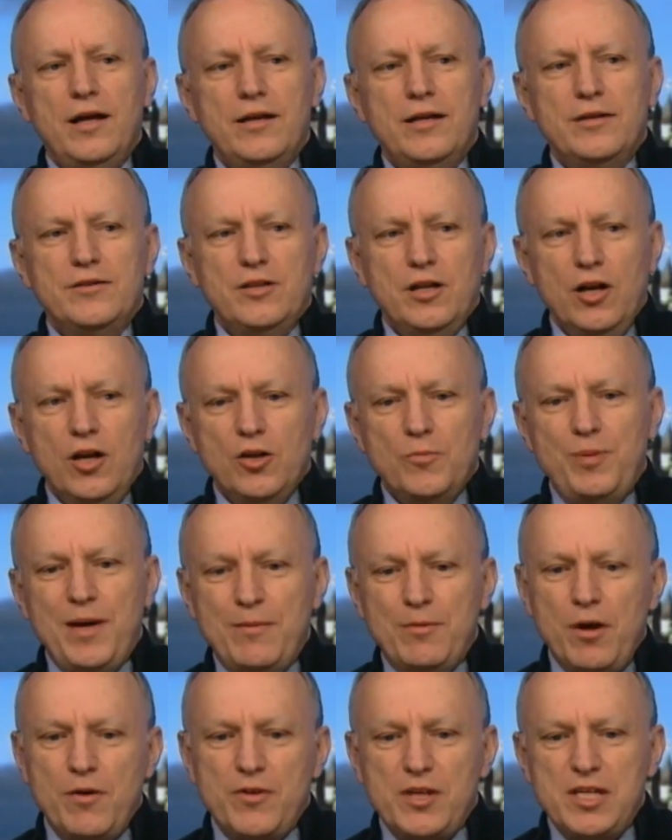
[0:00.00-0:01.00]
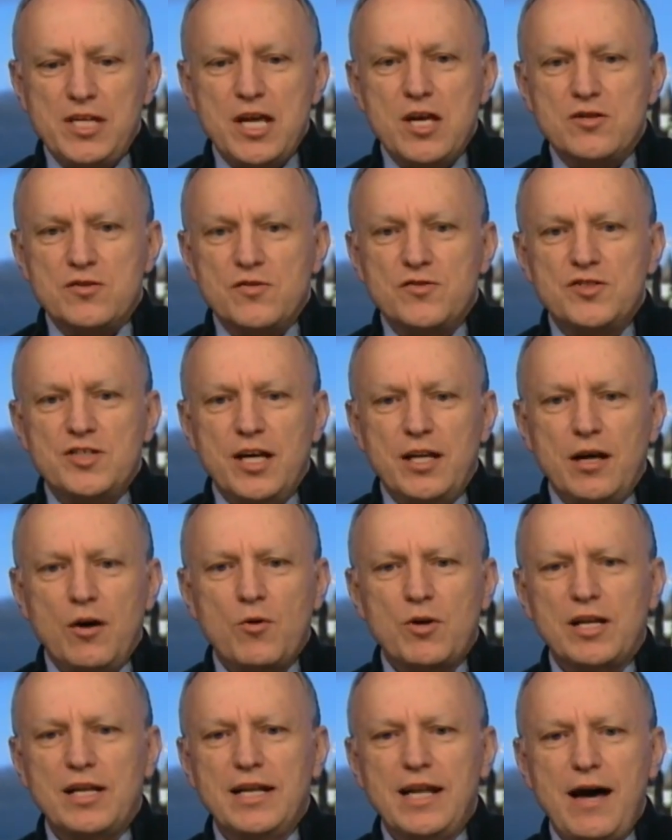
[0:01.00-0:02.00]
a lot of people over the years have said, I
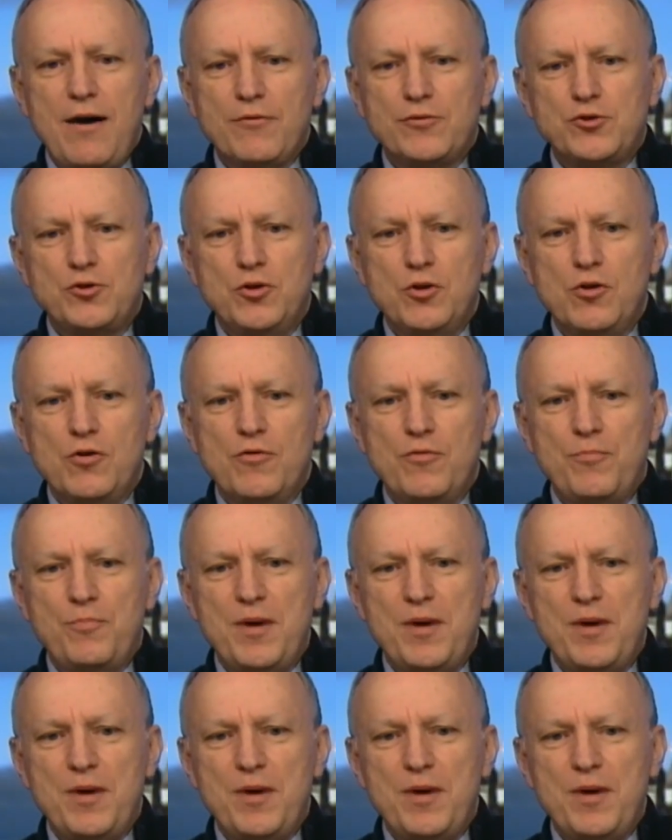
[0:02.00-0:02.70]
would love to have